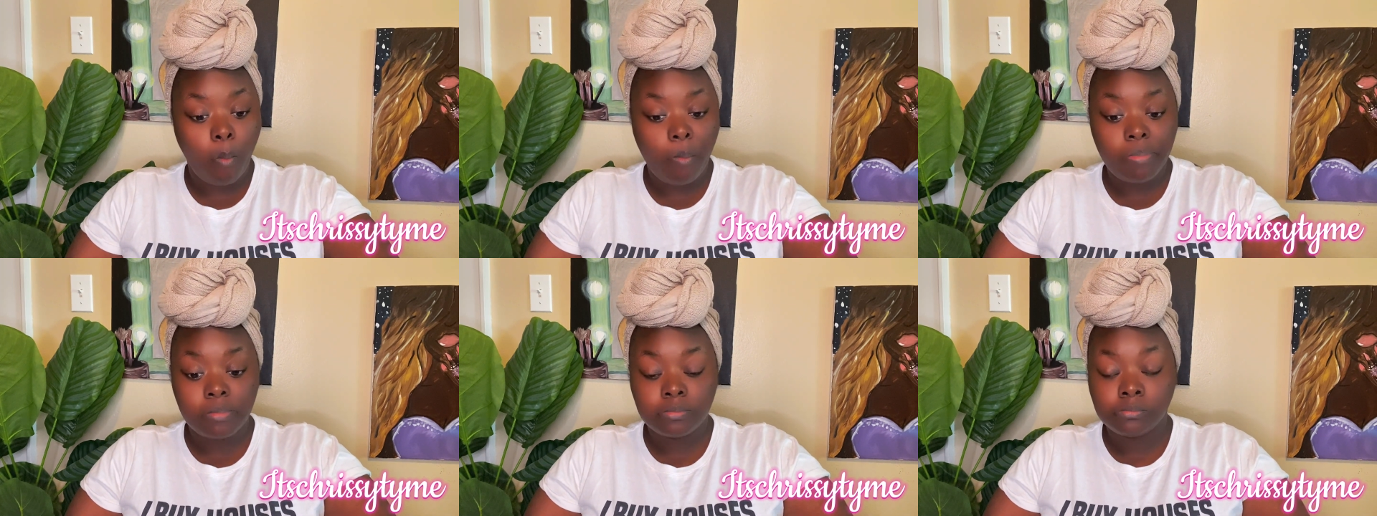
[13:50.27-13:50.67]

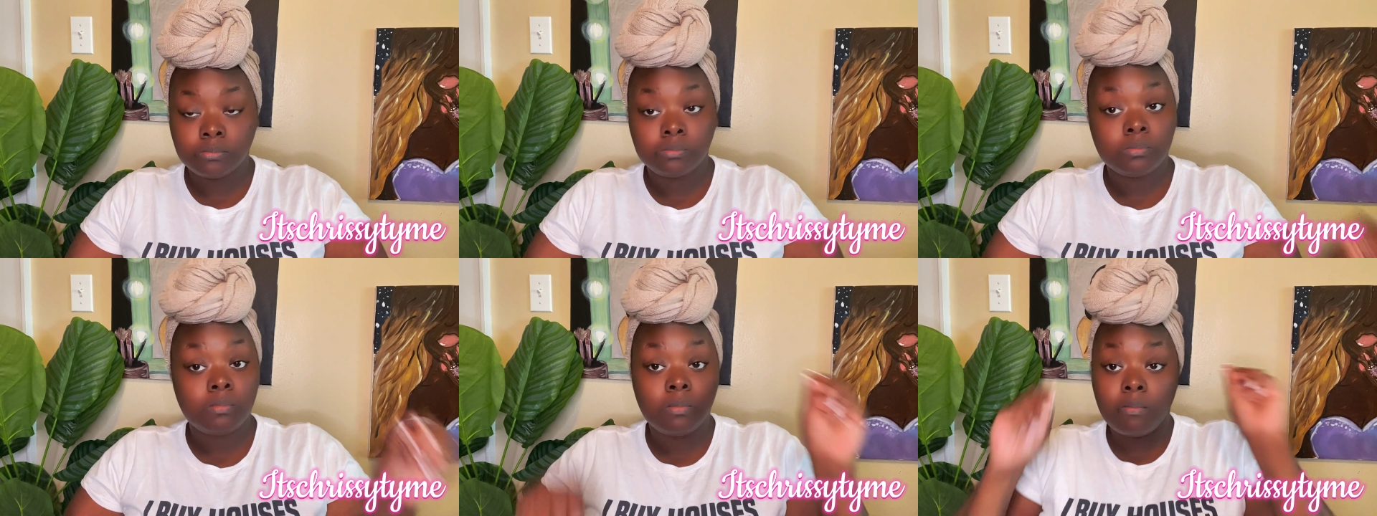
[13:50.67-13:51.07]
hmm,
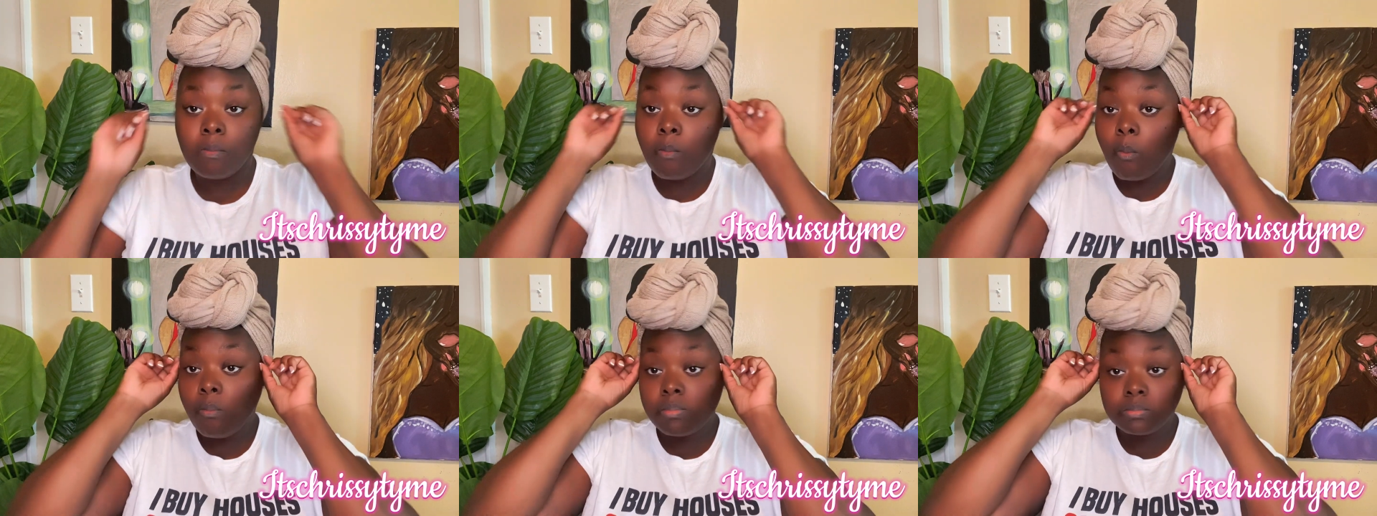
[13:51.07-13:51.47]

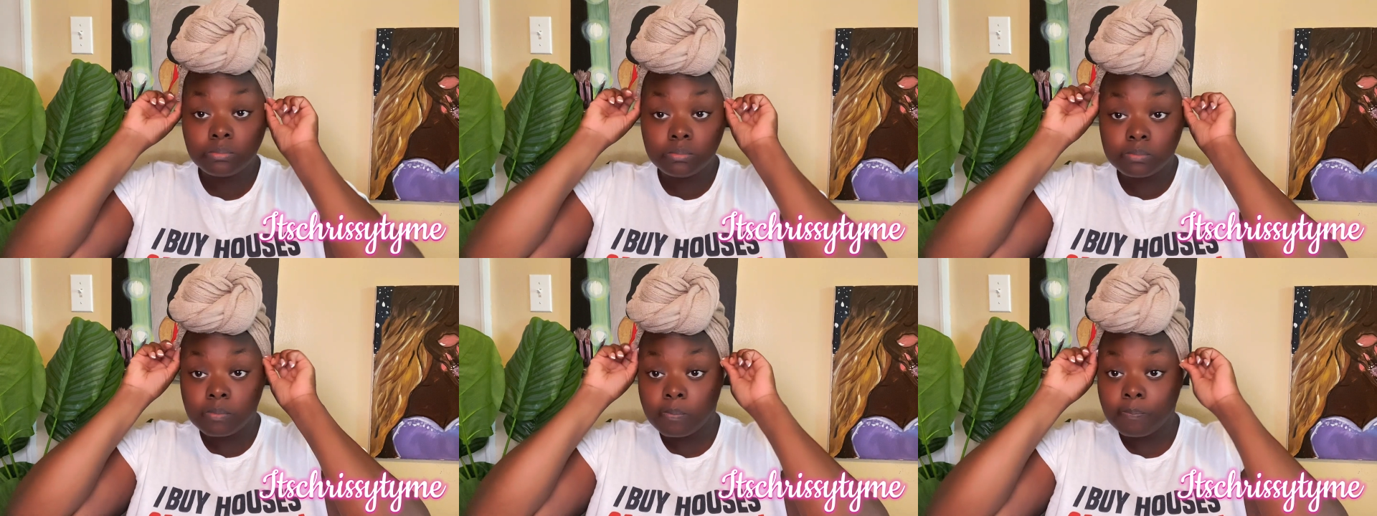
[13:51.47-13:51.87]
sleeping with
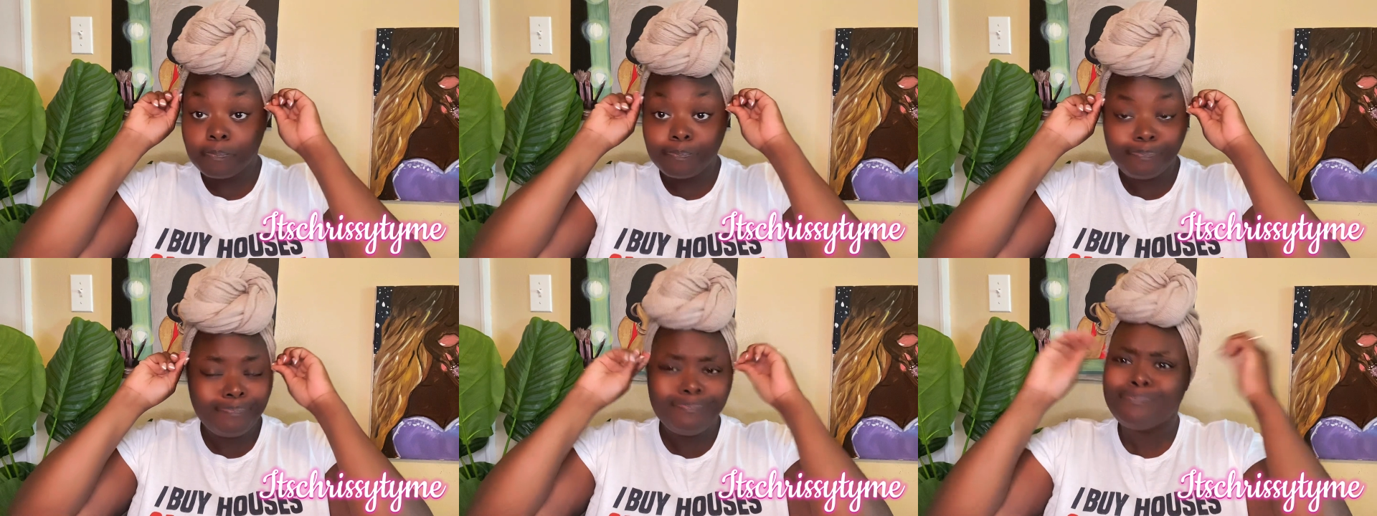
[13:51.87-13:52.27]
her man,